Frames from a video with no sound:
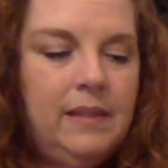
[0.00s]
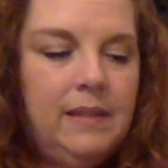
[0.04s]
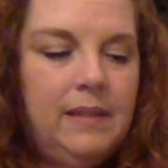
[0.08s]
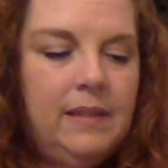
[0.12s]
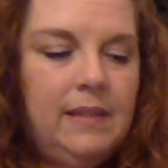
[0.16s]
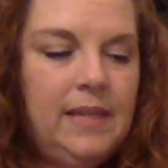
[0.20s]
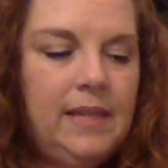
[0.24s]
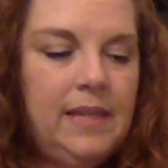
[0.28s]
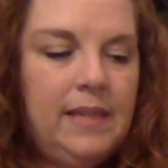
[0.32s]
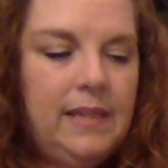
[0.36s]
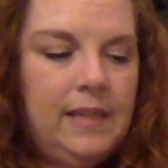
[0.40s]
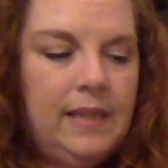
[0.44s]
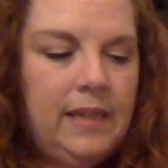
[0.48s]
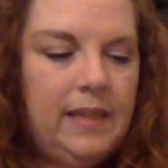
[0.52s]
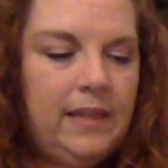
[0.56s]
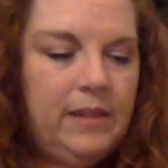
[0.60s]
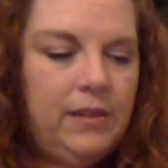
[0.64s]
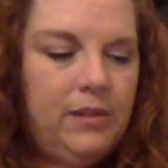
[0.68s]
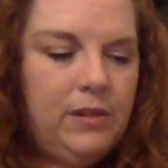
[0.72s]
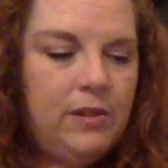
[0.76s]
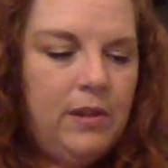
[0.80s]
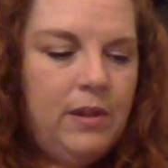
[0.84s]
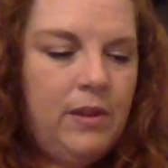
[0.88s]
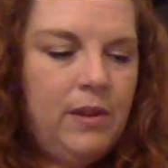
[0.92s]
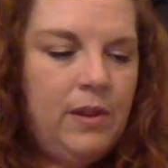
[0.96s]

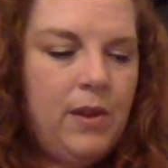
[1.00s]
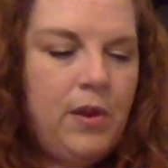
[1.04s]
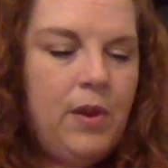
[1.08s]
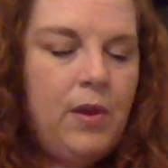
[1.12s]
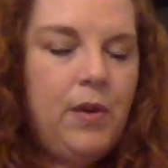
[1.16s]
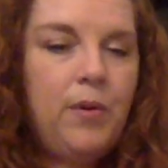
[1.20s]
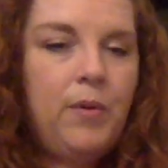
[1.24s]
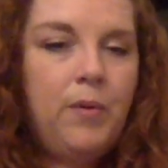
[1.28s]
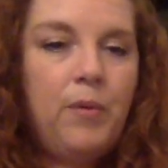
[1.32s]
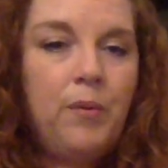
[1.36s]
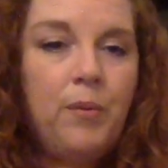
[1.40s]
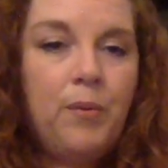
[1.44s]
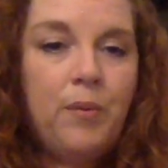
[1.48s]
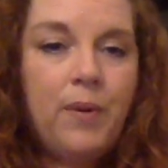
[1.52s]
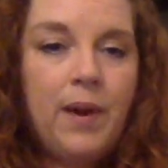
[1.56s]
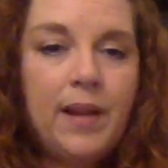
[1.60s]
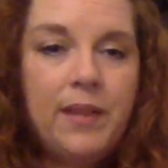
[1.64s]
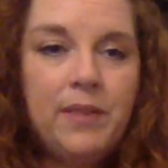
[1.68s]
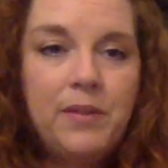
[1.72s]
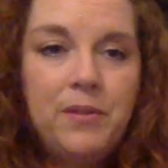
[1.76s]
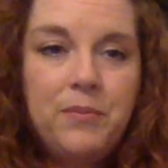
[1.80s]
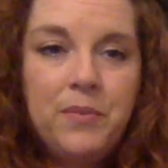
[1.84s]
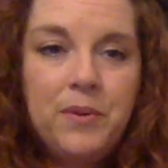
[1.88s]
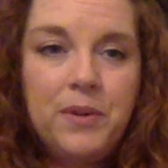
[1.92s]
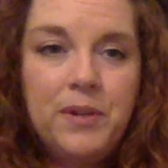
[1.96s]
Dentist. Write
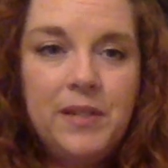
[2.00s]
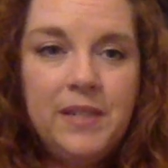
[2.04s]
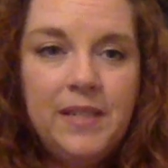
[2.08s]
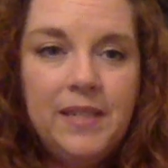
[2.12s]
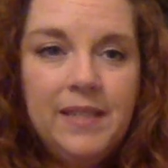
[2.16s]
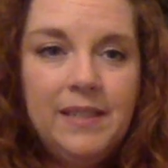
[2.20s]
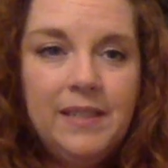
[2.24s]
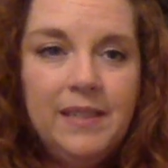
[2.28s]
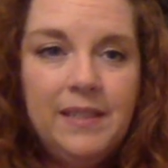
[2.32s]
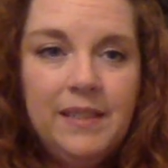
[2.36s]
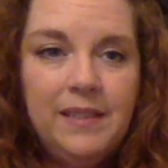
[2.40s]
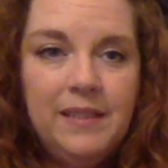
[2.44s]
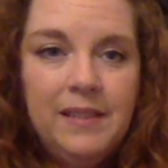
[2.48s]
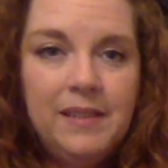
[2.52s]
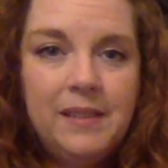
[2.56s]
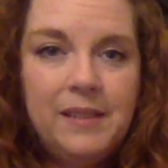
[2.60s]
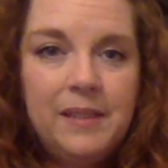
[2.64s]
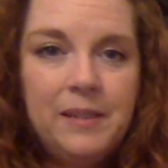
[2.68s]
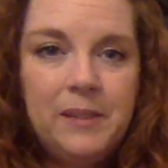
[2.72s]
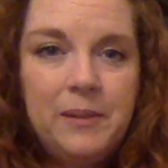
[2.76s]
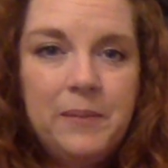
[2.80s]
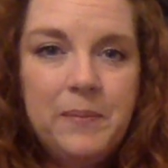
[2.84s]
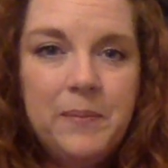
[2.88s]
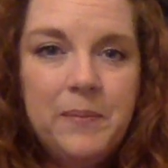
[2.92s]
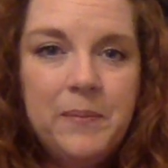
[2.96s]
the word
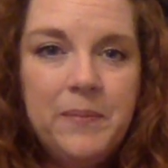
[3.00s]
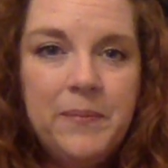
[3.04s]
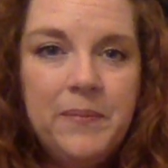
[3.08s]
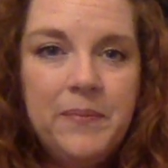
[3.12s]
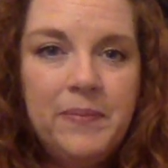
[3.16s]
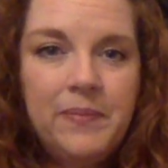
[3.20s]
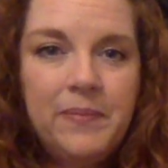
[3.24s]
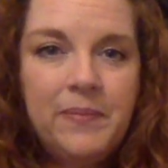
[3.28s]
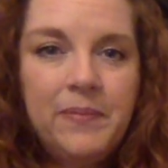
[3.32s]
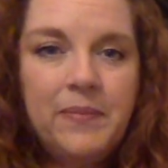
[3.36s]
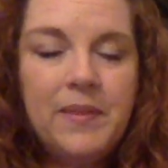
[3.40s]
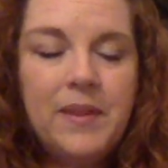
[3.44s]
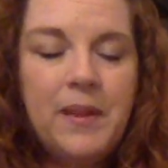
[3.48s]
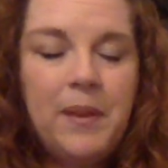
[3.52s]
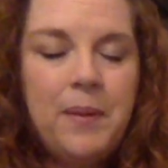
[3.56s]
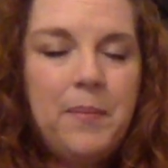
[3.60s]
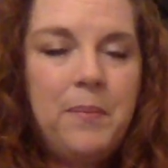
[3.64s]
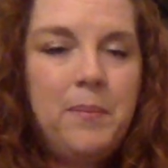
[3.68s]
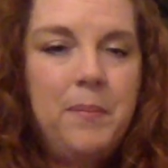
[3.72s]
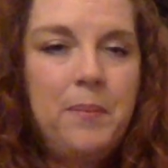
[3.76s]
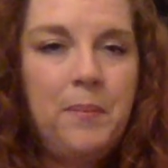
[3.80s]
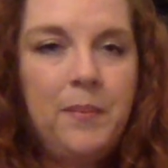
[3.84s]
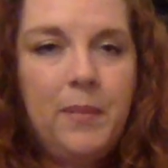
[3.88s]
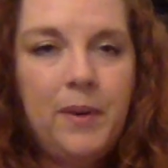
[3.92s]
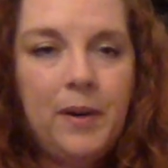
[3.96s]
dentist.
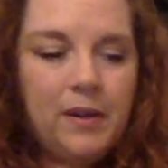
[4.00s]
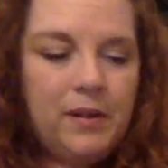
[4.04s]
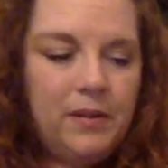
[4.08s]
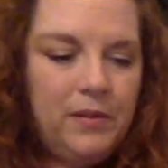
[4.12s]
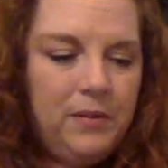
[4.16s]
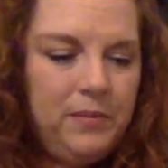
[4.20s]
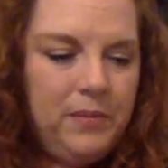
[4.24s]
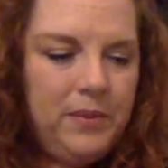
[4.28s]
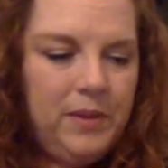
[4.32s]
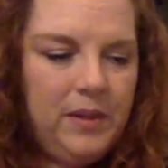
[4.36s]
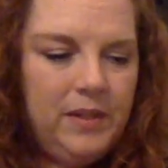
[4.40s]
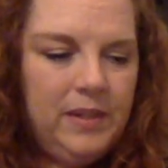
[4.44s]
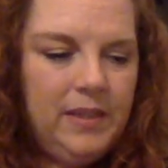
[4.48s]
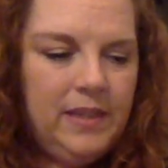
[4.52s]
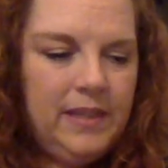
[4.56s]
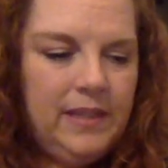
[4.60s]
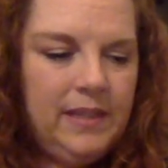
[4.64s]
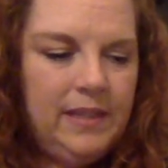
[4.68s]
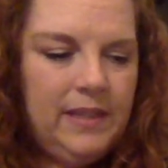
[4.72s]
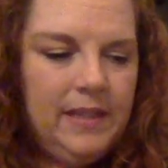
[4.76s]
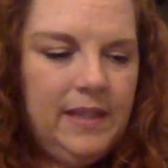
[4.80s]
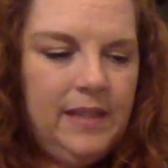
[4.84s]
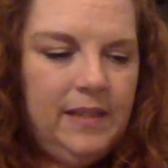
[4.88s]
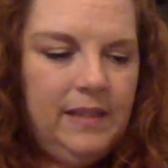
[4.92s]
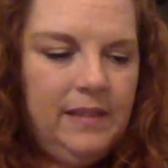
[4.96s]
Mark the word
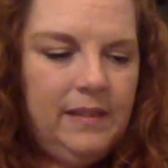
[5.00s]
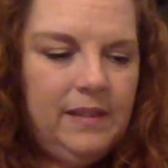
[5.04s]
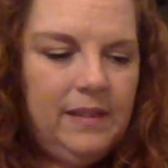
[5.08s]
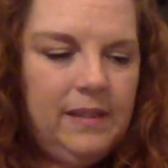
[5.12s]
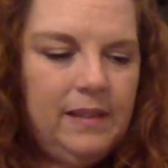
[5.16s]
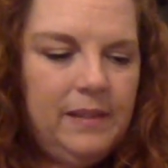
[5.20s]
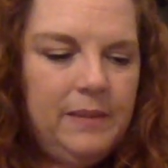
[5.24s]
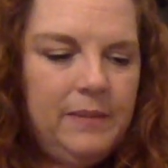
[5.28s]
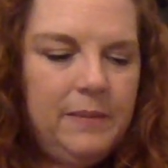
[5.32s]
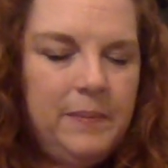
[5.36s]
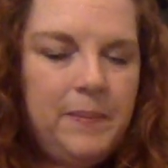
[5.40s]
dentist.